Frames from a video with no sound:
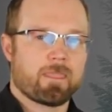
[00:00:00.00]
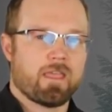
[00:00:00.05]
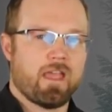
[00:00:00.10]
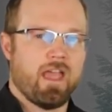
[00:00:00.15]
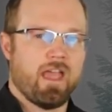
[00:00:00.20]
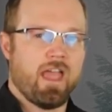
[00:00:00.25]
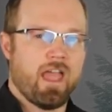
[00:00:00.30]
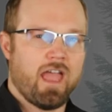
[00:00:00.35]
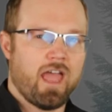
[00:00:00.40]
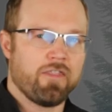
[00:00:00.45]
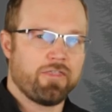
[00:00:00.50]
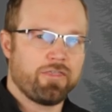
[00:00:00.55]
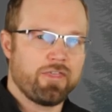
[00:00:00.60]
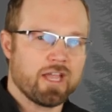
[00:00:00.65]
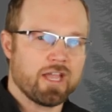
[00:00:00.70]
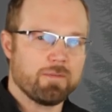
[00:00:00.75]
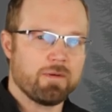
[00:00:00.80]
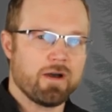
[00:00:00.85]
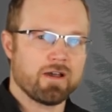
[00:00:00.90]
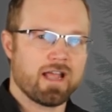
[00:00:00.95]
And
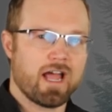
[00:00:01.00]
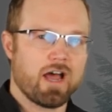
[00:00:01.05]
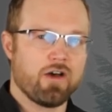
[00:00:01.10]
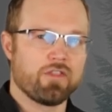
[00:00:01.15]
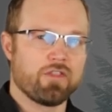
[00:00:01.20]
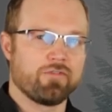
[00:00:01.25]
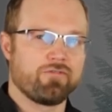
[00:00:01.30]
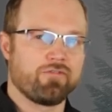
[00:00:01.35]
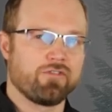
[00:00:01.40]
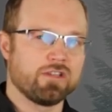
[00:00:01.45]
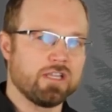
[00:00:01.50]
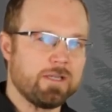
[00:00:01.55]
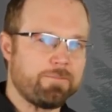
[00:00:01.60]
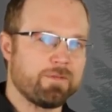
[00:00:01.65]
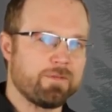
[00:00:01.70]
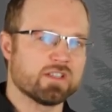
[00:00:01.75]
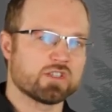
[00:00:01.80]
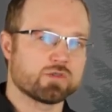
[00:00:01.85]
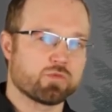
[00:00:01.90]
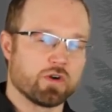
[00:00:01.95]
think about how the
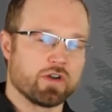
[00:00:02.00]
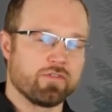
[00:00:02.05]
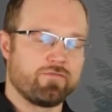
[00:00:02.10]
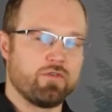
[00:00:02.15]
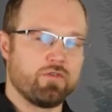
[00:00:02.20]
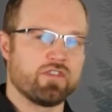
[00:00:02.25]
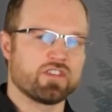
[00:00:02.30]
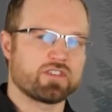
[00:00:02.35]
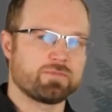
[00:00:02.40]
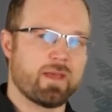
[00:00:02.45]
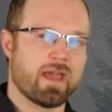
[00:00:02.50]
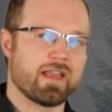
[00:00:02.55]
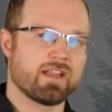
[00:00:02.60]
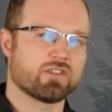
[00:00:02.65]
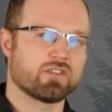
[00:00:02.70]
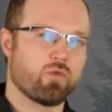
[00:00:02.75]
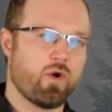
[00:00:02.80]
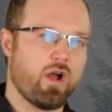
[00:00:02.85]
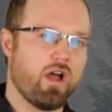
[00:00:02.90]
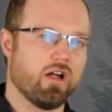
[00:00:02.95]
Philippians were to view this man
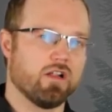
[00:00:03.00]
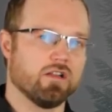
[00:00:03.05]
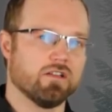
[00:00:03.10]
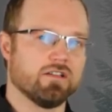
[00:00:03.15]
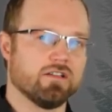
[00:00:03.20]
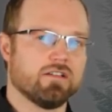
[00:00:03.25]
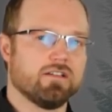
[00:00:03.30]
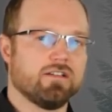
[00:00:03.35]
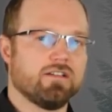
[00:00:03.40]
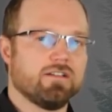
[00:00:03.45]
as well.